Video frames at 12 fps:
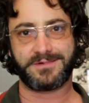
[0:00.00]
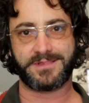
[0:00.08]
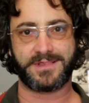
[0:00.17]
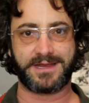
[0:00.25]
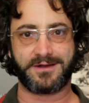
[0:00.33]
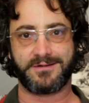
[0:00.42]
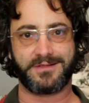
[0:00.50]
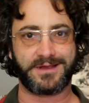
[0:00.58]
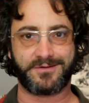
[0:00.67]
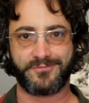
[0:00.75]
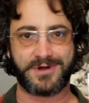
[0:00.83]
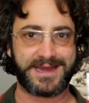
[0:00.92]
They are
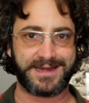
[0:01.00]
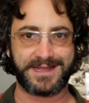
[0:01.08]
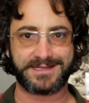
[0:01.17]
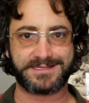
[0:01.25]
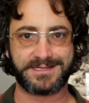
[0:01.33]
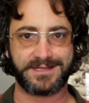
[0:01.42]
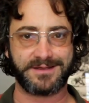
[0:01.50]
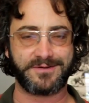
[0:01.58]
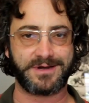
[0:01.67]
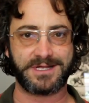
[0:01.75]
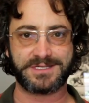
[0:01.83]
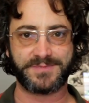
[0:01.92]
like right next to the
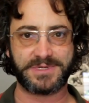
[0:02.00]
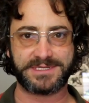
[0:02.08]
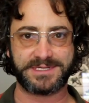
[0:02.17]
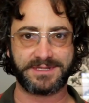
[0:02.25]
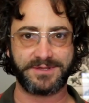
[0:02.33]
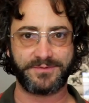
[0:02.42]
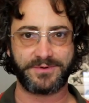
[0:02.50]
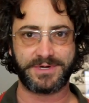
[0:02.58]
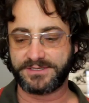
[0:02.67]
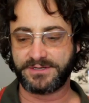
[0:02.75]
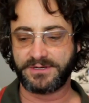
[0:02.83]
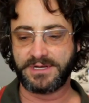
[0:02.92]
cross, basically.
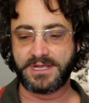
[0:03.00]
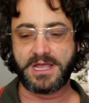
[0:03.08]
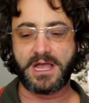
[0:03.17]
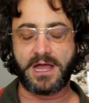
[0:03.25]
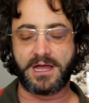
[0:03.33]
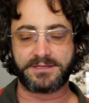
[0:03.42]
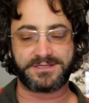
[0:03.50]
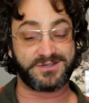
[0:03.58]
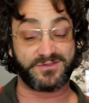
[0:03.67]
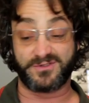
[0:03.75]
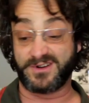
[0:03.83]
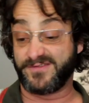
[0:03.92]
It's
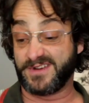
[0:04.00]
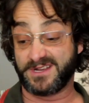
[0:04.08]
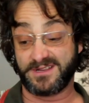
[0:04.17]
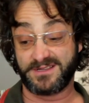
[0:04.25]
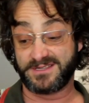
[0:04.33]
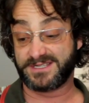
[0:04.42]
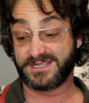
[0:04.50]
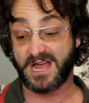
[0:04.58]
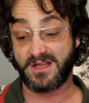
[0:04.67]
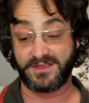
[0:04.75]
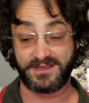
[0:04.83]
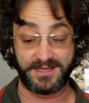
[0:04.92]
terrific,
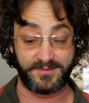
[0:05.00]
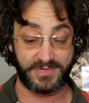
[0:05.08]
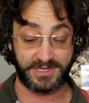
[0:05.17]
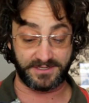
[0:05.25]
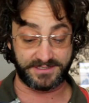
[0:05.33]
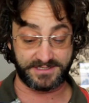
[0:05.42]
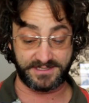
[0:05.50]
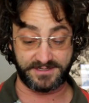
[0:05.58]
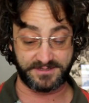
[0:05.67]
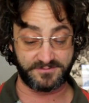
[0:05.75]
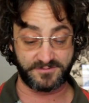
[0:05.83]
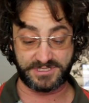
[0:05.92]
solidly built.
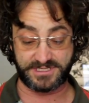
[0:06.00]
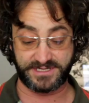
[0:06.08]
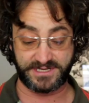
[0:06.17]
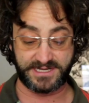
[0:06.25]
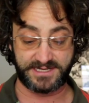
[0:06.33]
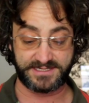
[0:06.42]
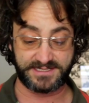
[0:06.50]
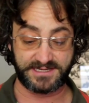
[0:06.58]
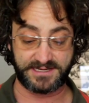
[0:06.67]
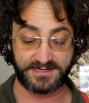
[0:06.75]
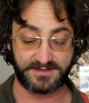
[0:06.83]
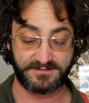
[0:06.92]
Real nice
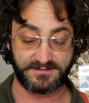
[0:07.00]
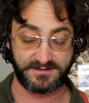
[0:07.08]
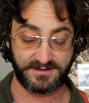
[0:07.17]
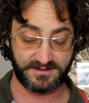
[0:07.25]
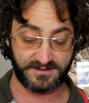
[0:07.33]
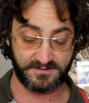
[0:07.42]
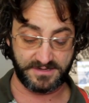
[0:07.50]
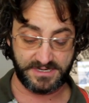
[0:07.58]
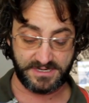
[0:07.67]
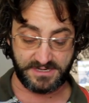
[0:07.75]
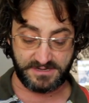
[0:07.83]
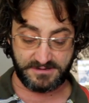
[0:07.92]
kind
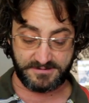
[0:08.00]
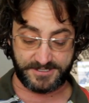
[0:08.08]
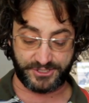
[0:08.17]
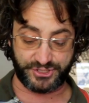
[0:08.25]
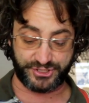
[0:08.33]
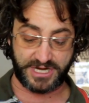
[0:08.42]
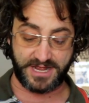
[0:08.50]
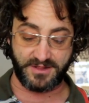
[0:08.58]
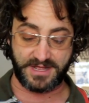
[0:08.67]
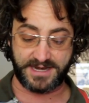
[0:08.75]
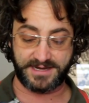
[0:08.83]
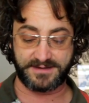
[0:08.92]
of shell
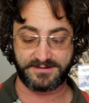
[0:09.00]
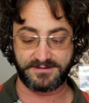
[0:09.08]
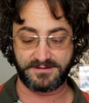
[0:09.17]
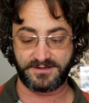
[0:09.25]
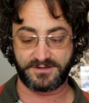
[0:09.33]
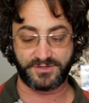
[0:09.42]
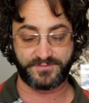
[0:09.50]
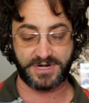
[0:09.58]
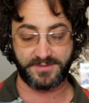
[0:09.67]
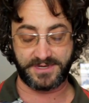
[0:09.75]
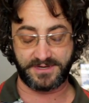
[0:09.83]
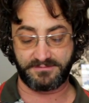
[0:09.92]
on it. You could
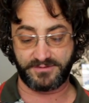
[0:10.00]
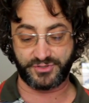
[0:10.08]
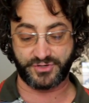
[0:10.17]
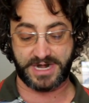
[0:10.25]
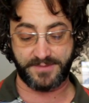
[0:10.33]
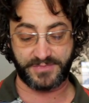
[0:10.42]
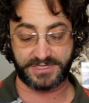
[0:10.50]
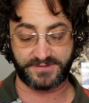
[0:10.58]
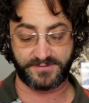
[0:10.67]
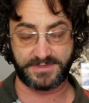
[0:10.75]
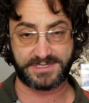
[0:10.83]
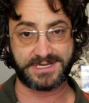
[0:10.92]
probably drop this
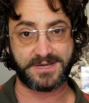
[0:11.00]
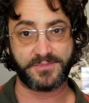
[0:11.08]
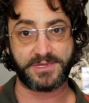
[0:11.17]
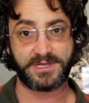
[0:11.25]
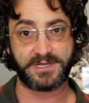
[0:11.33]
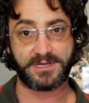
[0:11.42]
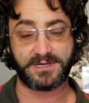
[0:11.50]
from the top of the